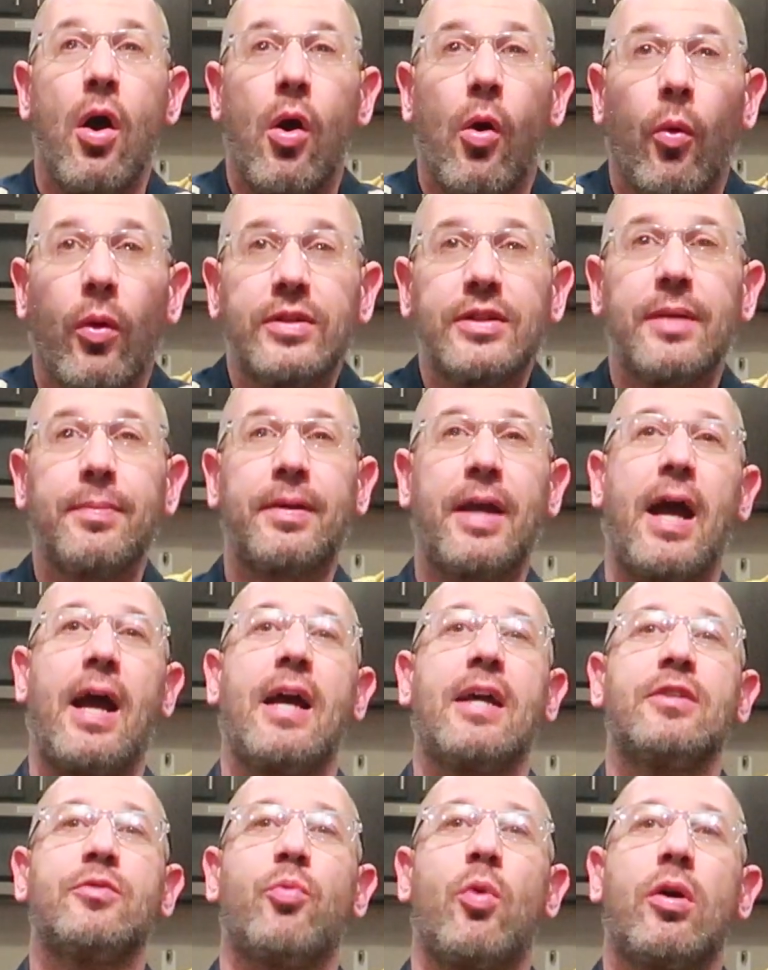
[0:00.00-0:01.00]
What's up,
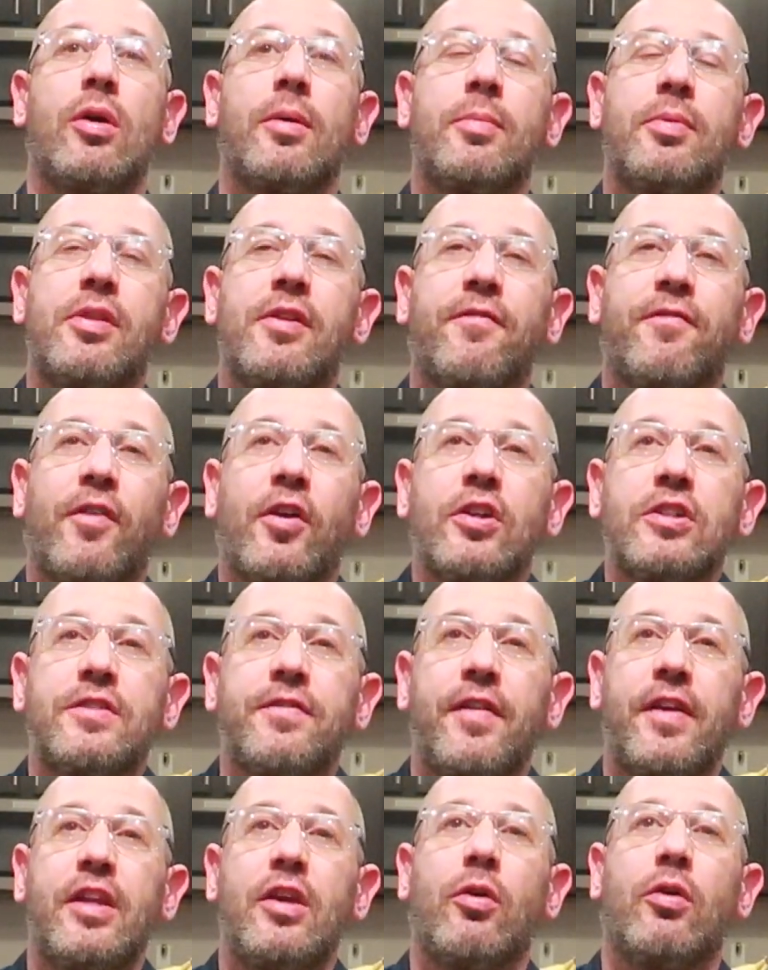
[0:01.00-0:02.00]
guys? Welcome to the first
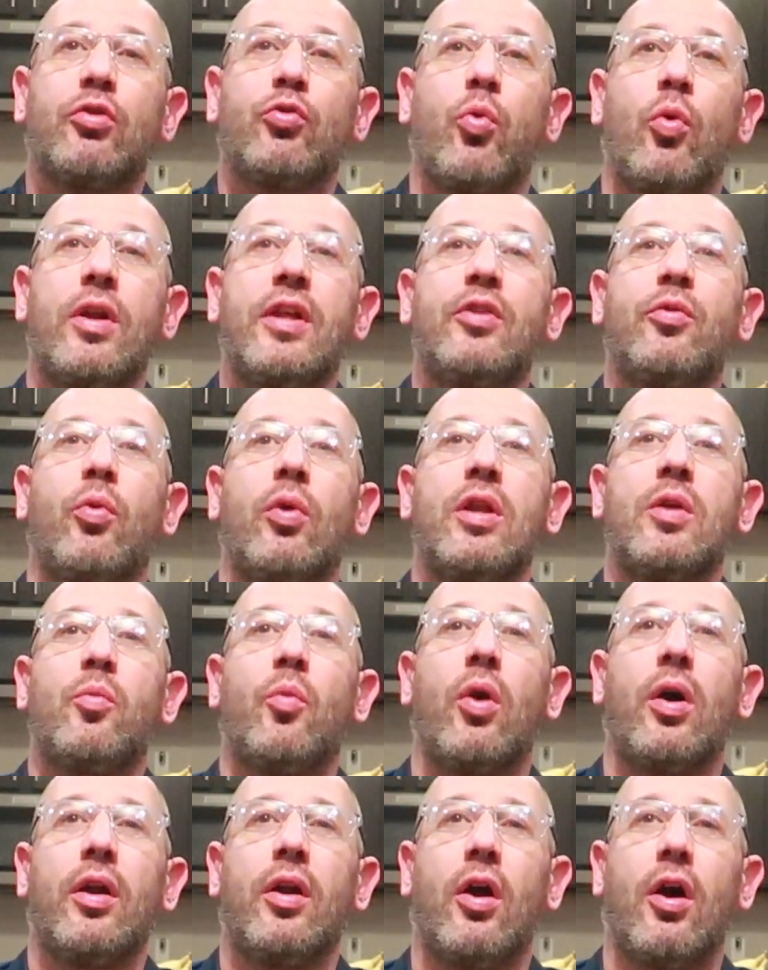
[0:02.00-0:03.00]
video of
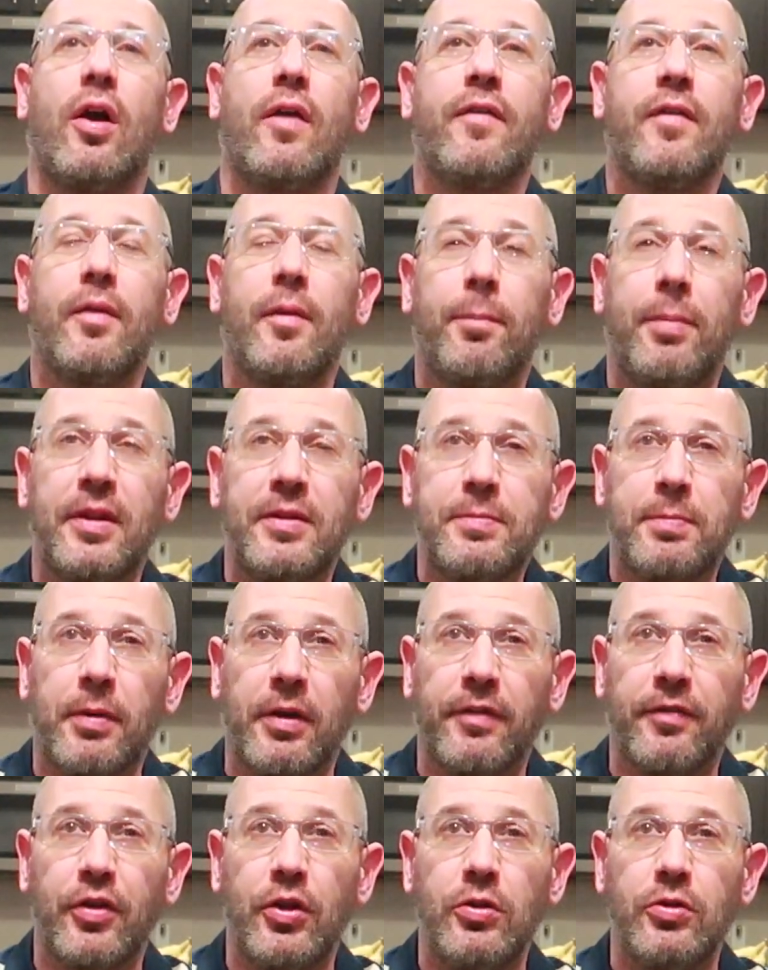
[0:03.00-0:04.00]
2021 on the
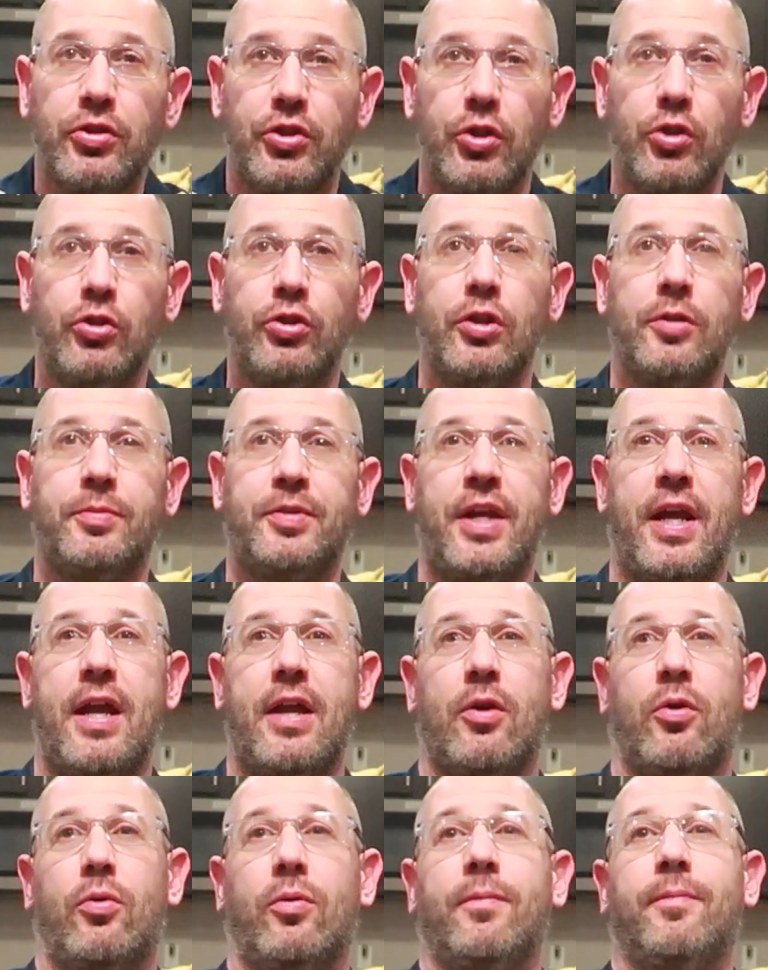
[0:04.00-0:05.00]
Pittsburgh Used YouTube
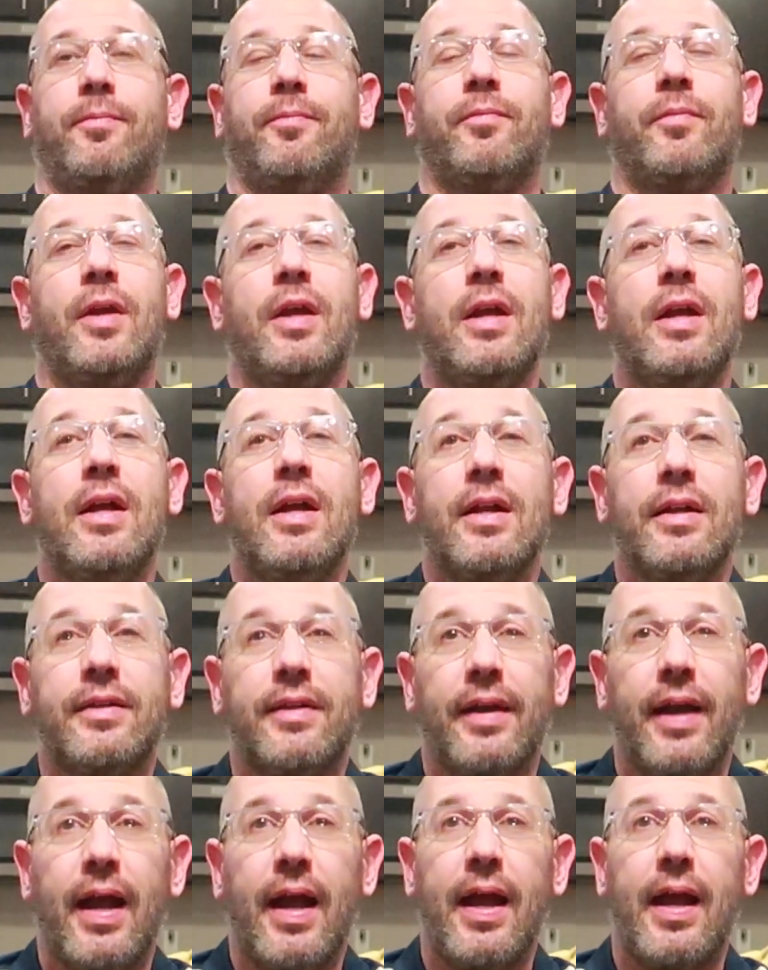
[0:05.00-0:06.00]
channel.
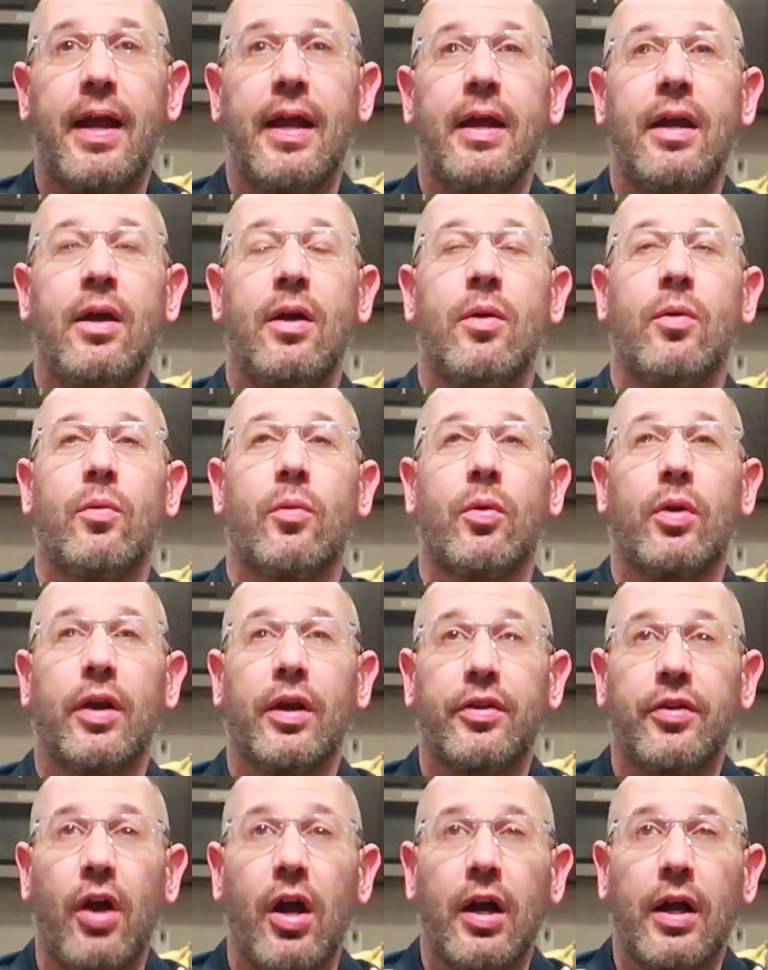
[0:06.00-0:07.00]
Today, we're going
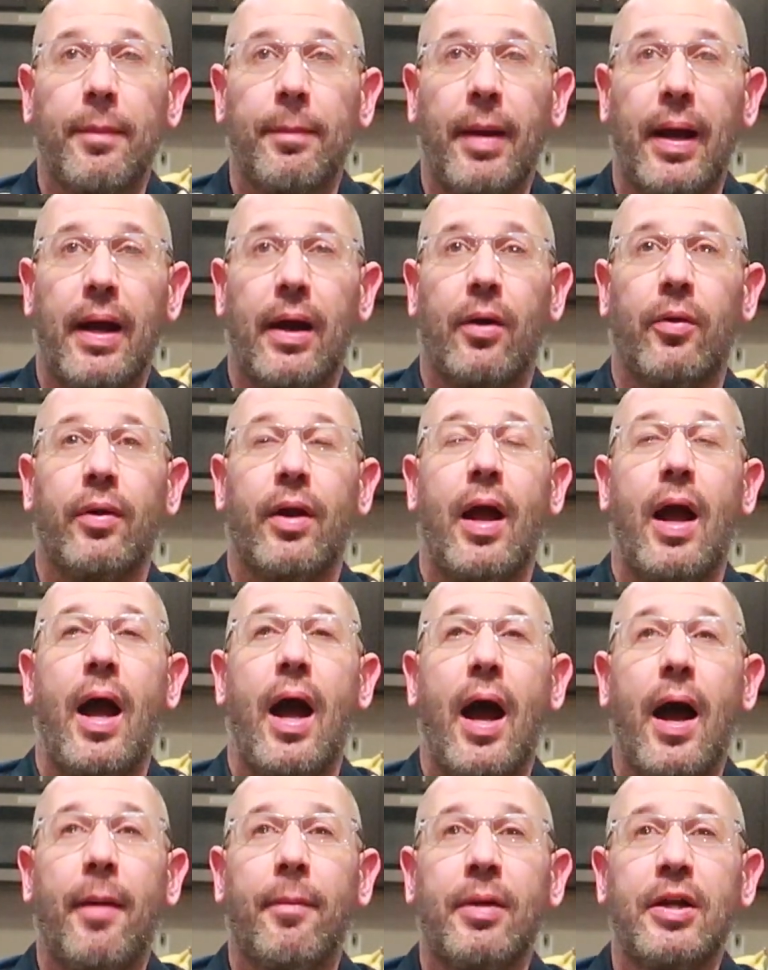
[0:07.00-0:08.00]
to talk about
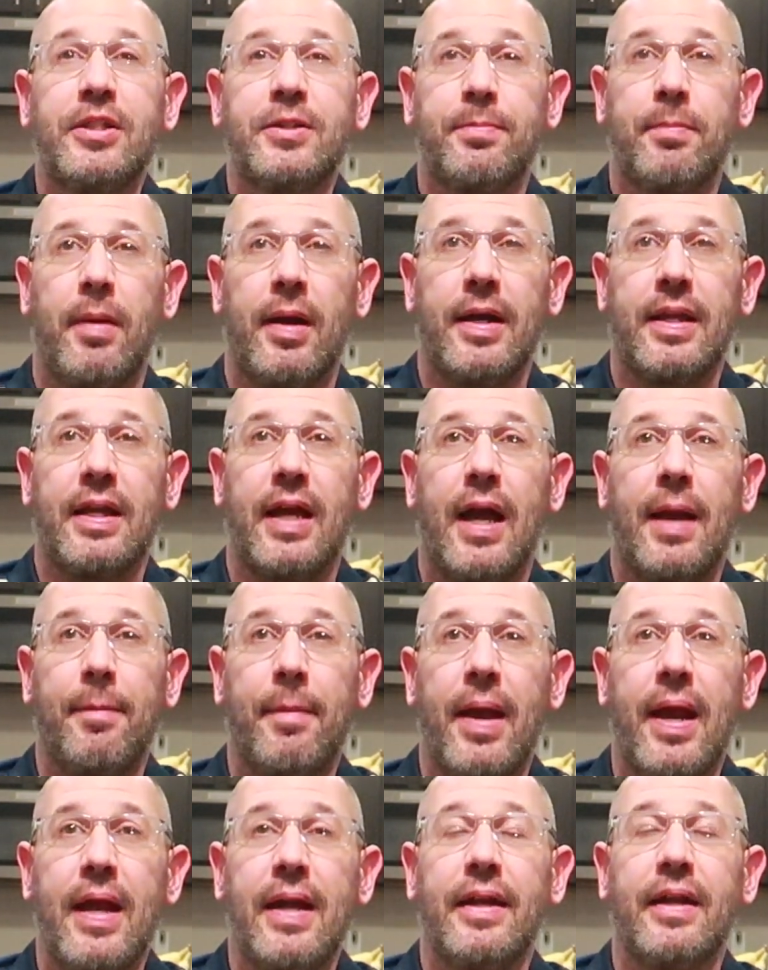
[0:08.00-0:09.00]
how much money I
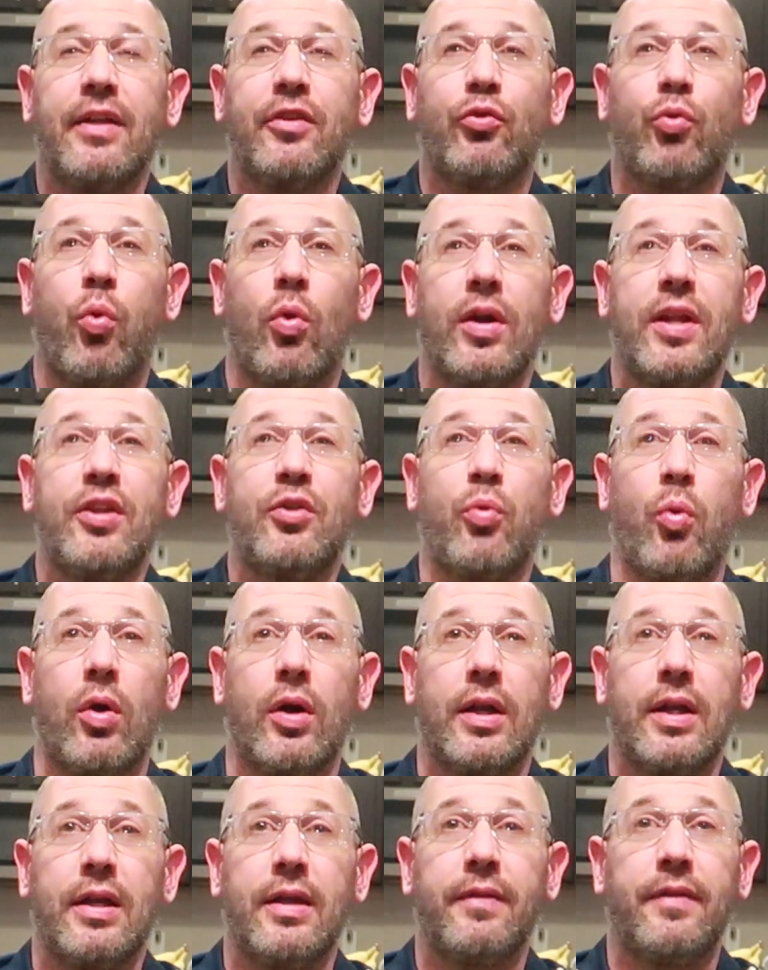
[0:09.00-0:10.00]
made in
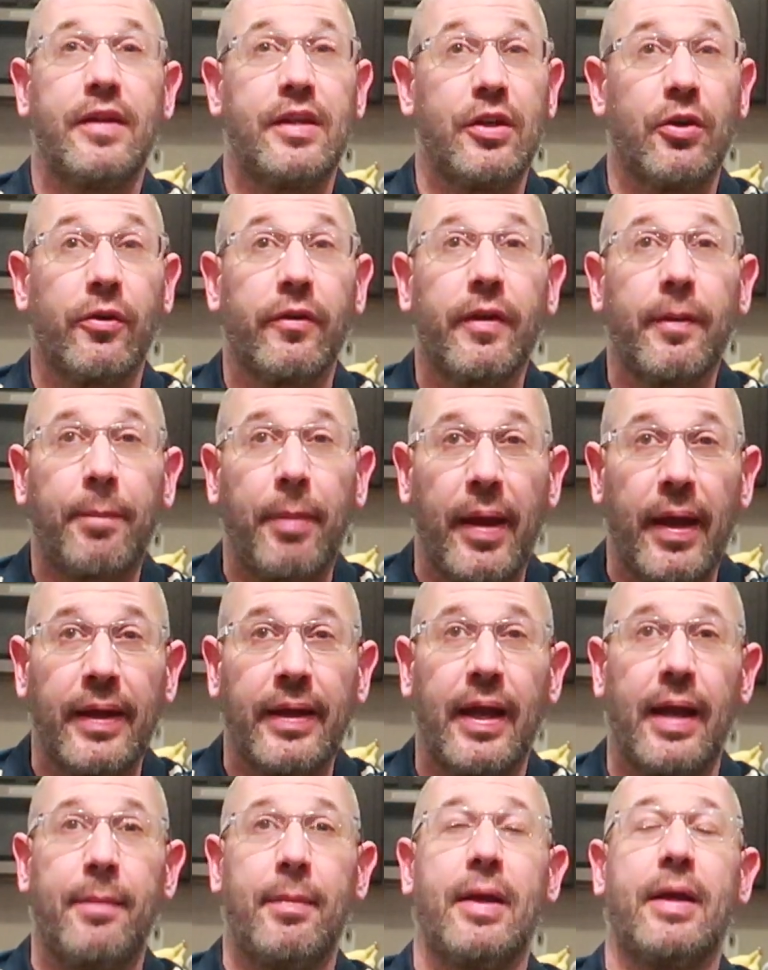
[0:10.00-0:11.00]
2020, the year of the
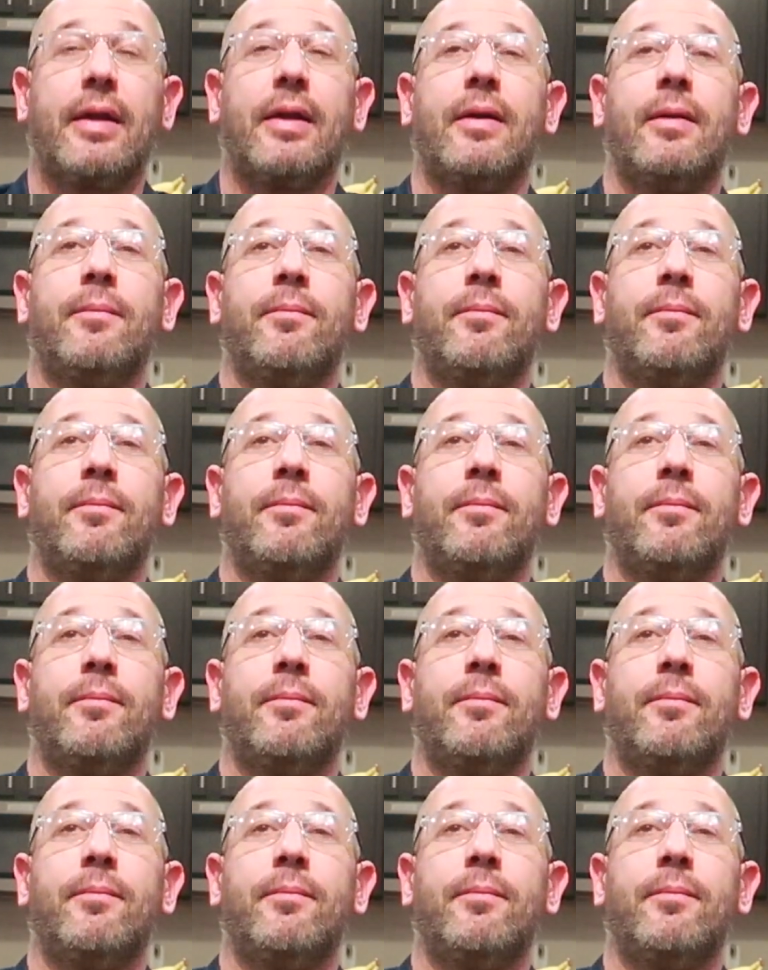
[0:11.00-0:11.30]
pandemic,